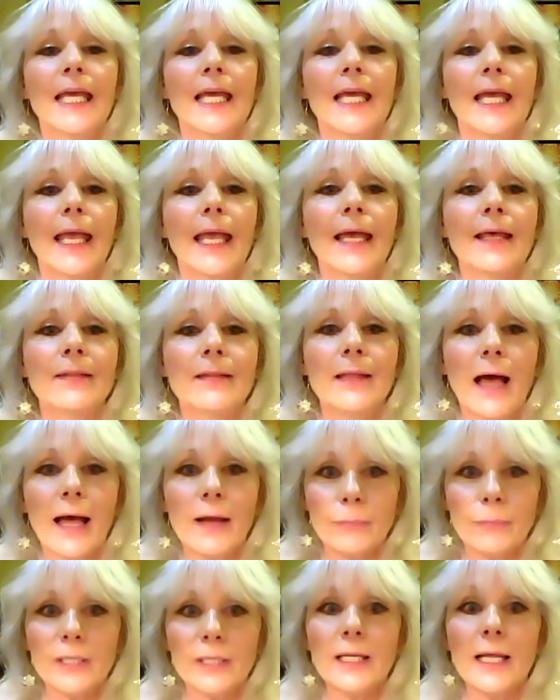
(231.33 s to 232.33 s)
And I
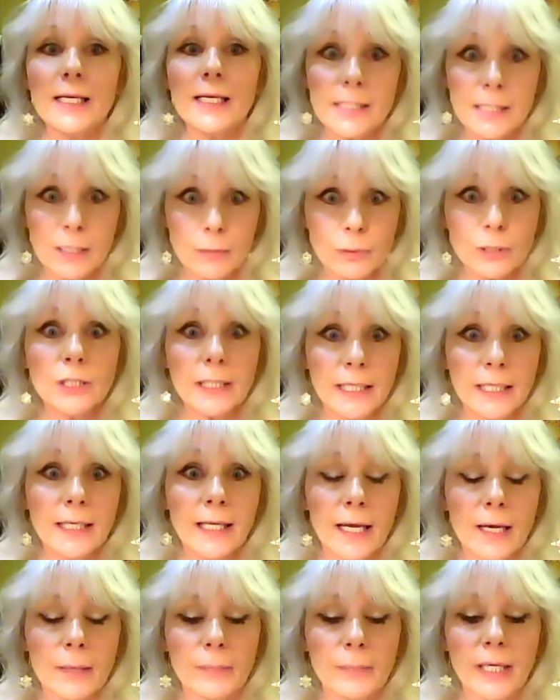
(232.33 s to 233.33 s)
realized they were
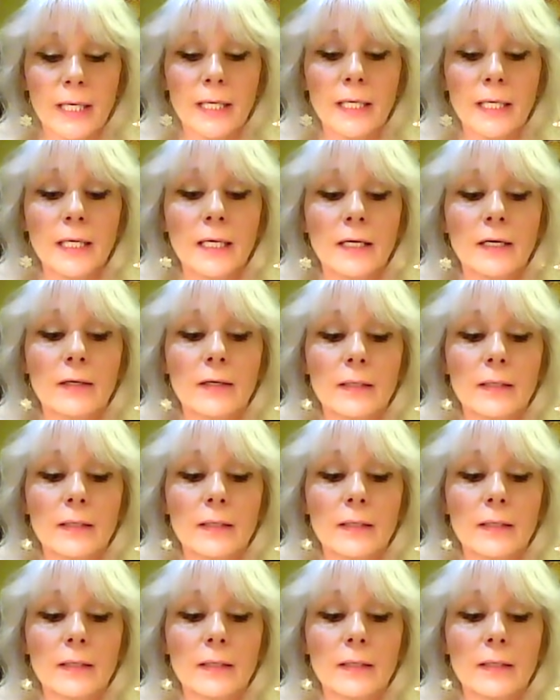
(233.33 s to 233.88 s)
looking at me.